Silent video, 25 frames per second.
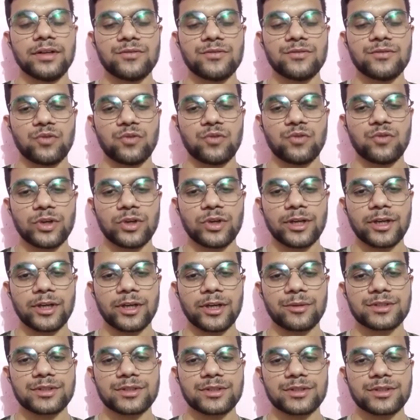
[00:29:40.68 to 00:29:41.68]
food,
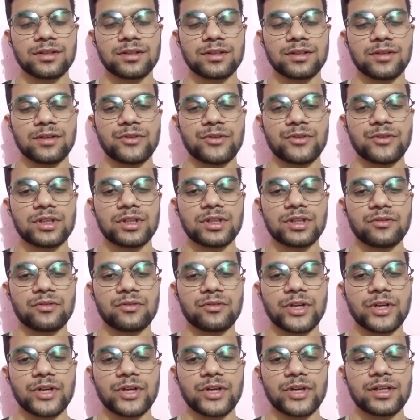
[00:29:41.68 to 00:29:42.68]
like the
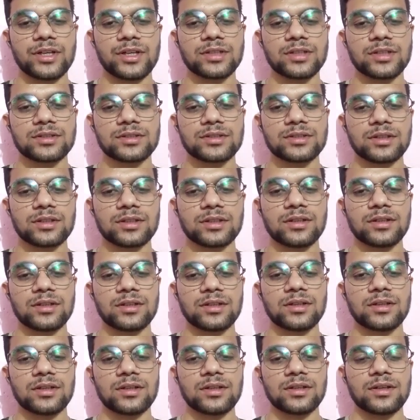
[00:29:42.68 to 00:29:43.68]
study of
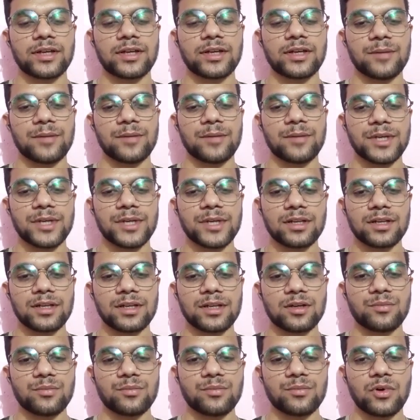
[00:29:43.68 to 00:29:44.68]
carbohydrates, study of
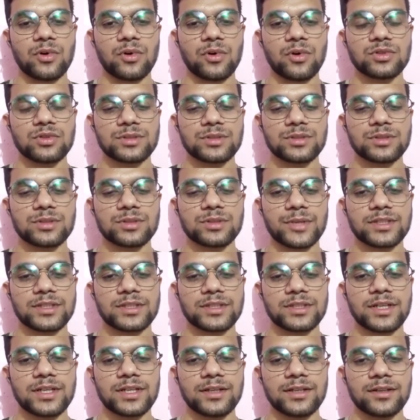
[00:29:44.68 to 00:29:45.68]
protein,
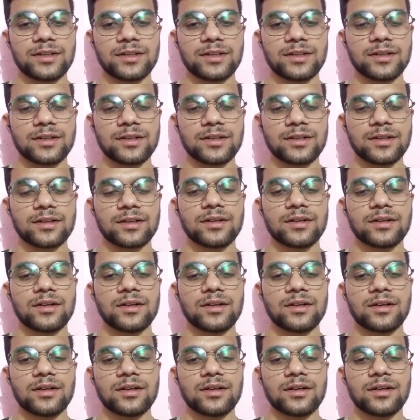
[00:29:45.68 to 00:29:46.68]
vitamins, fats,
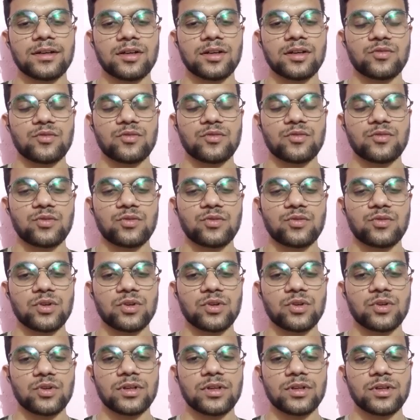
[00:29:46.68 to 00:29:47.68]
is being
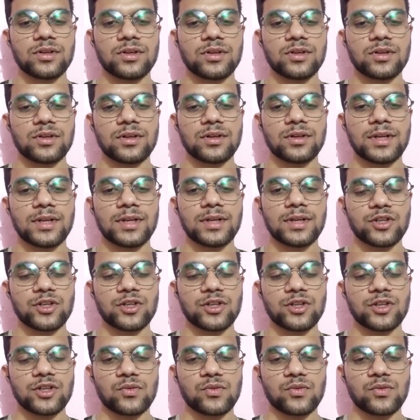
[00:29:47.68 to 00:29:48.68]
done in
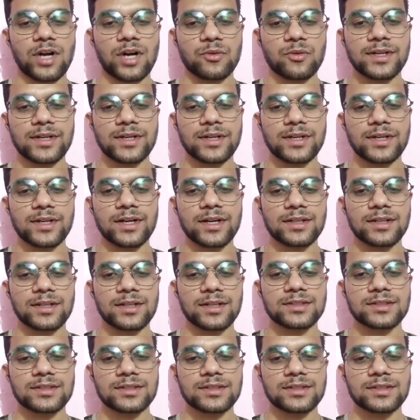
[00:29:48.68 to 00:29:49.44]
food chemistry.